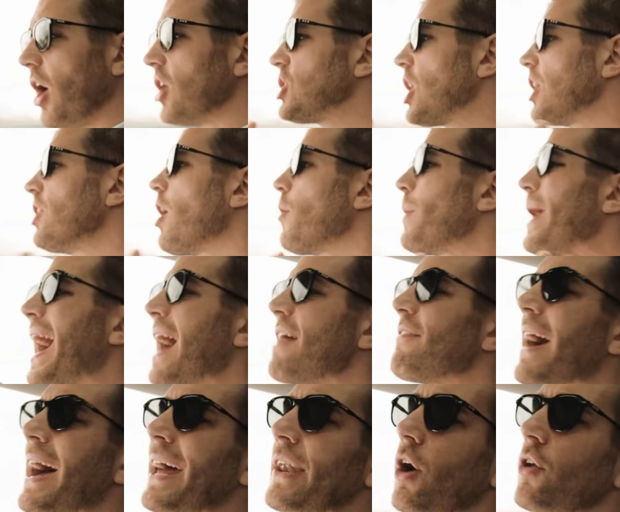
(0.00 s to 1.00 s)
Archie, I know we
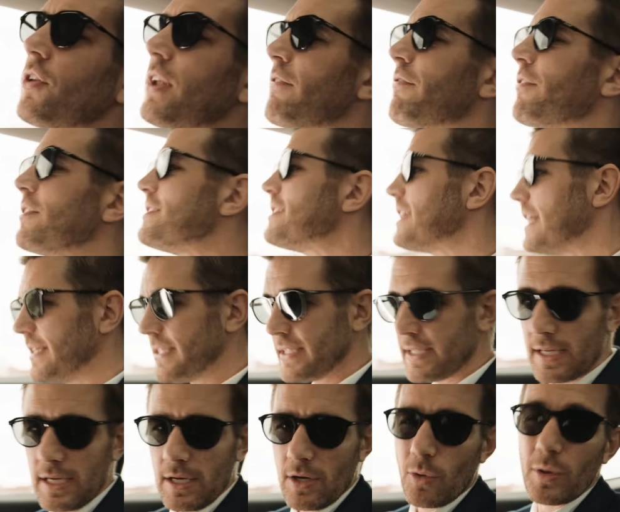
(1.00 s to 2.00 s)
have had our differences,
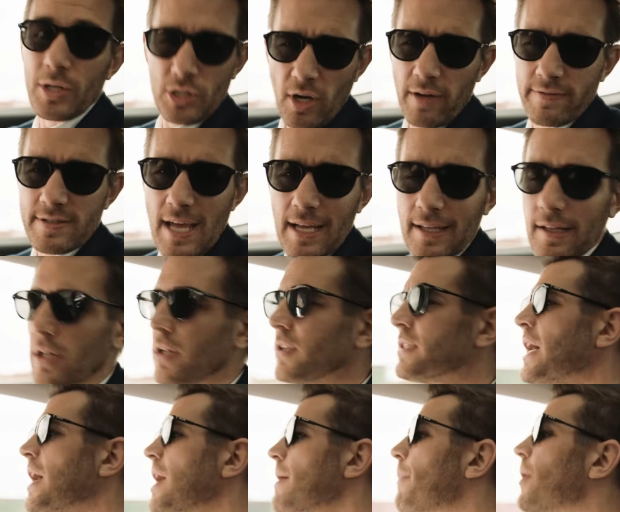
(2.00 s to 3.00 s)
which I've
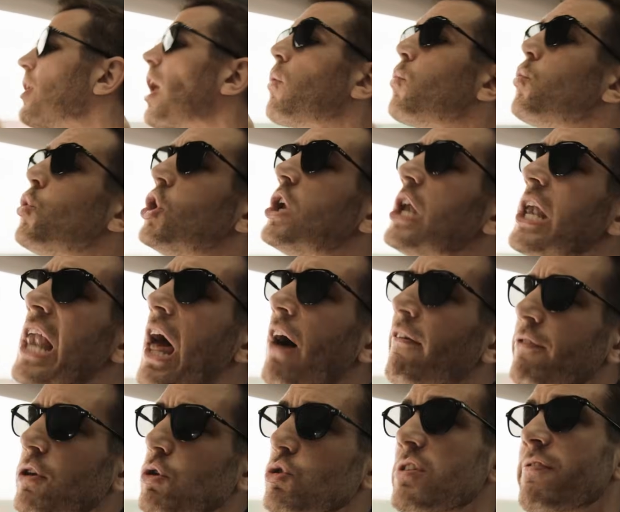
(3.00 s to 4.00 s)
settled, but I would
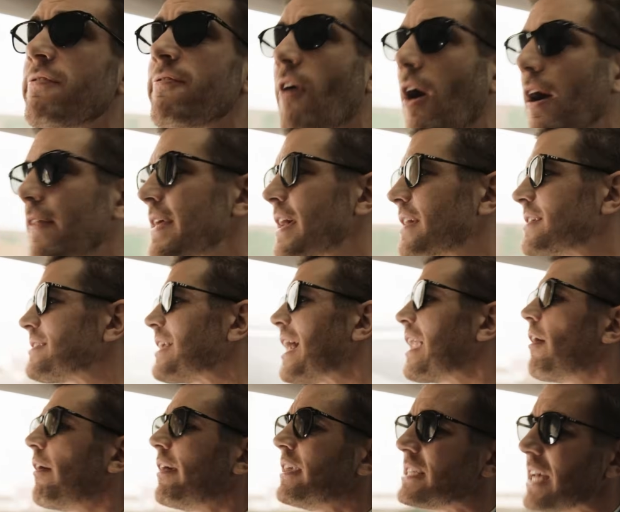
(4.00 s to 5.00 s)
love you to find the
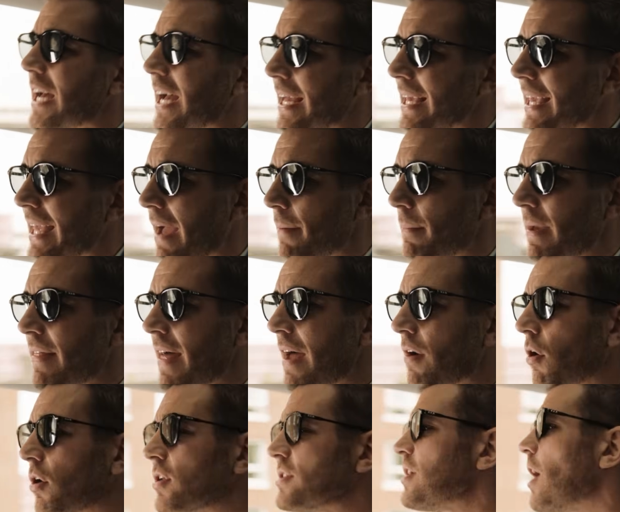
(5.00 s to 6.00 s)
accelerator and get me
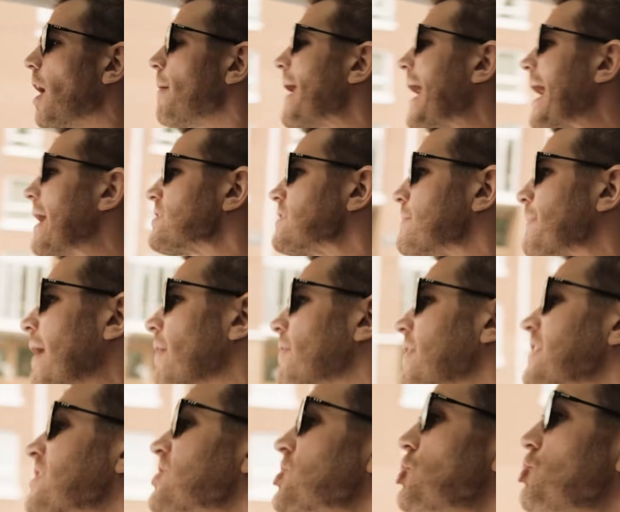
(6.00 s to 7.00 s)
there on time. How's about
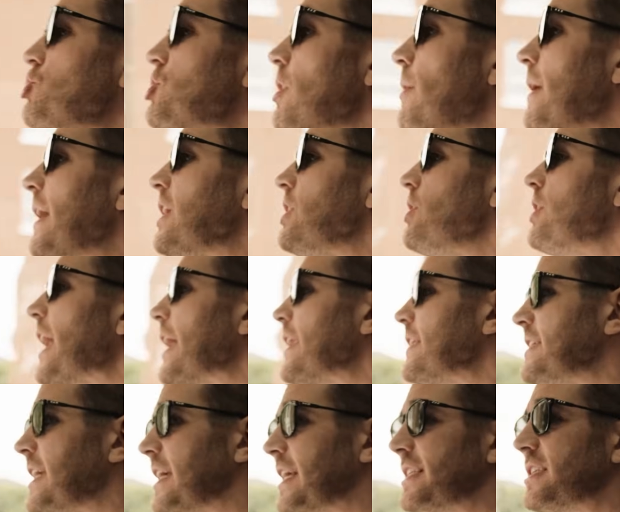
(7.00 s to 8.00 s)
this? You do it, you get
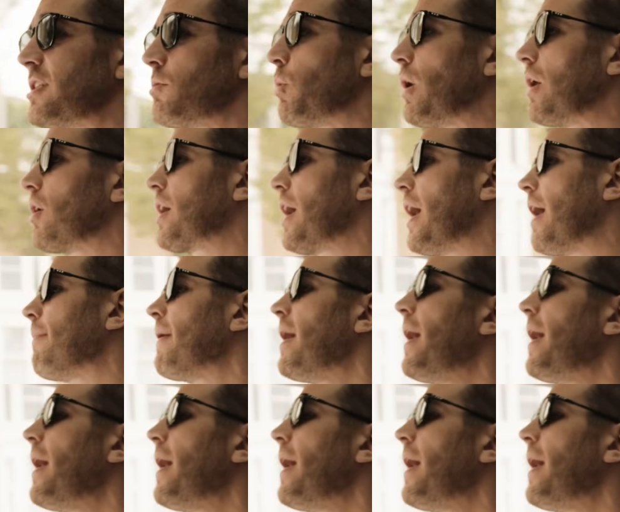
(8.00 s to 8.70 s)
a ticket to the World Cup,